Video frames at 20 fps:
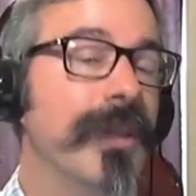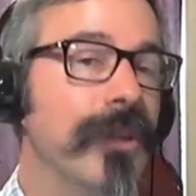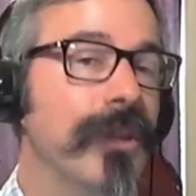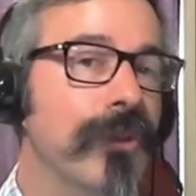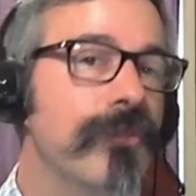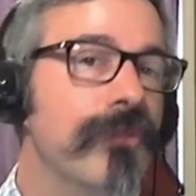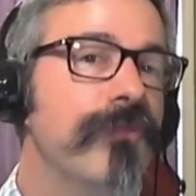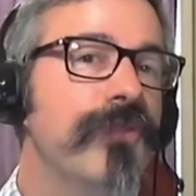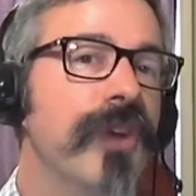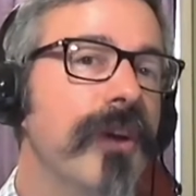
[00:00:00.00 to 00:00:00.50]

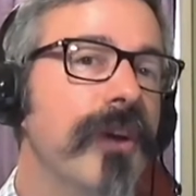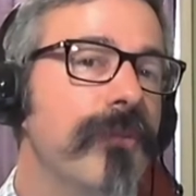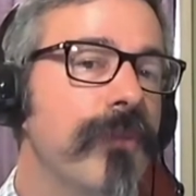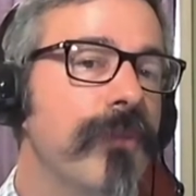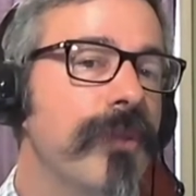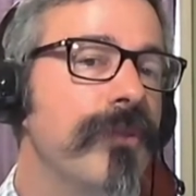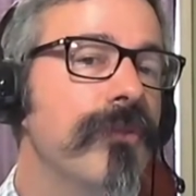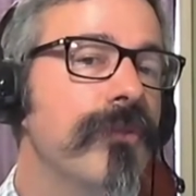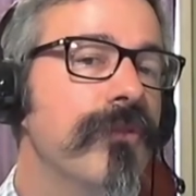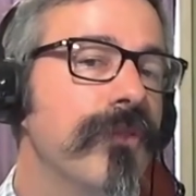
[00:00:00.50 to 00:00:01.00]
you've done
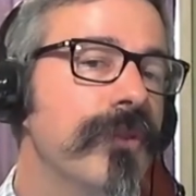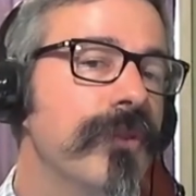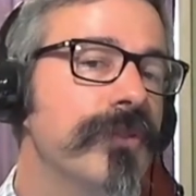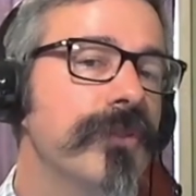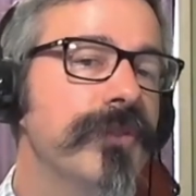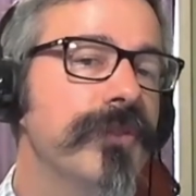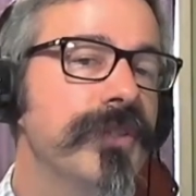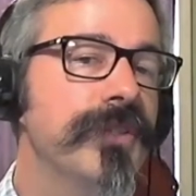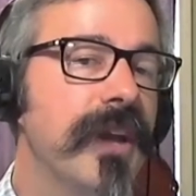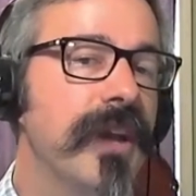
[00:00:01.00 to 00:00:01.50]
with Universal
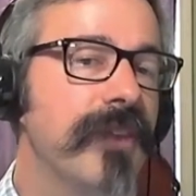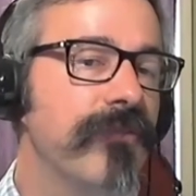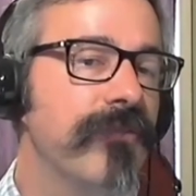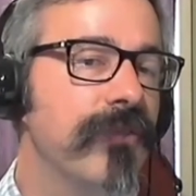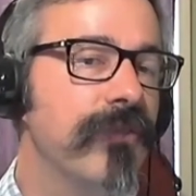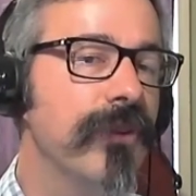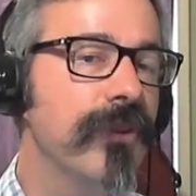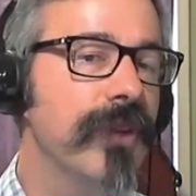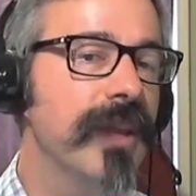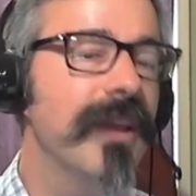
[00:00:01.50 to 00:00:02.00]
Design for
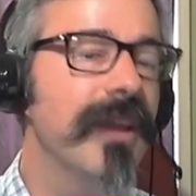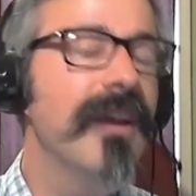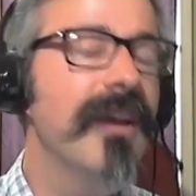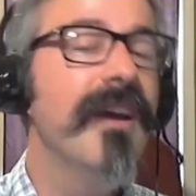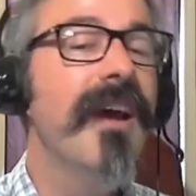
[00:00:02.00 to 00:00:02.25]
Learning,